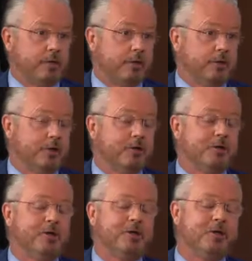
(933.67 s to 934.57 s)
right?
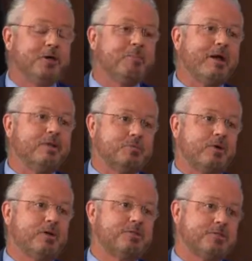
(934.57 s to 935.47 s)
Your ballot's
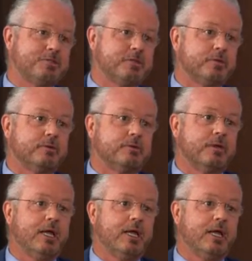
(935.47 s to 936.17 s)
precious to you,